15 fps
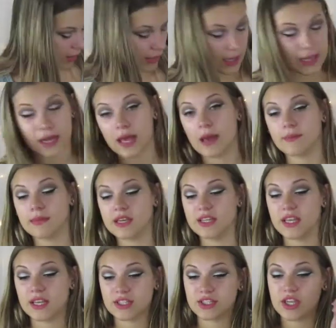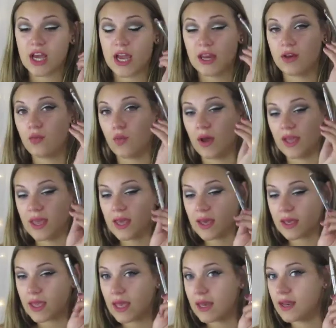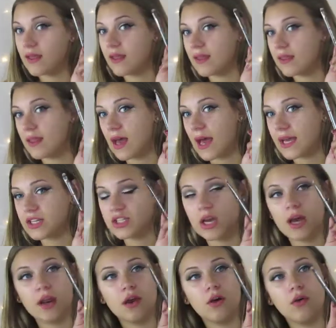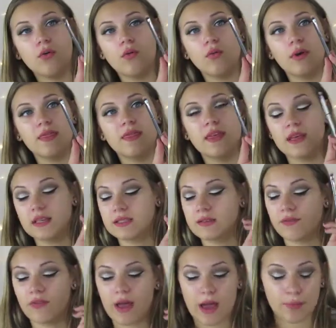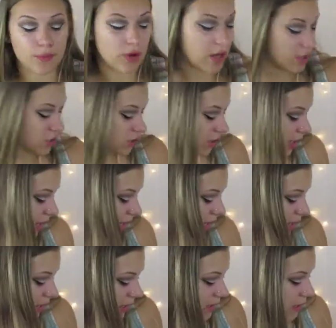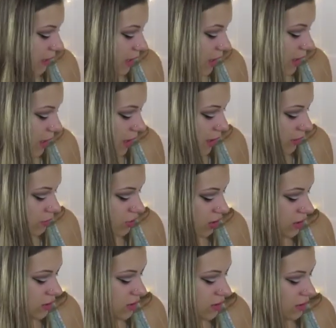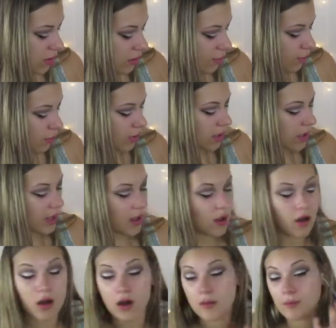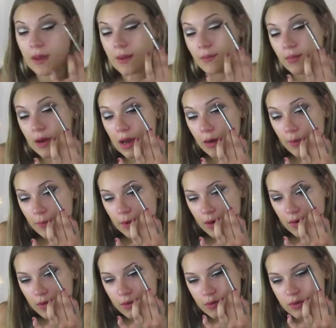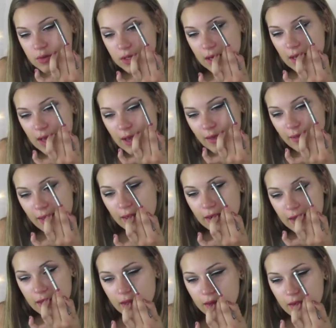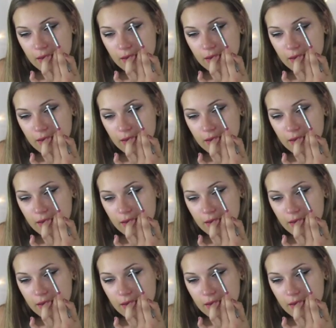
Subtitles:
And I'm going to take China White again in the eyeshadow with this flat brush and just put it on my brow bone to highlight it.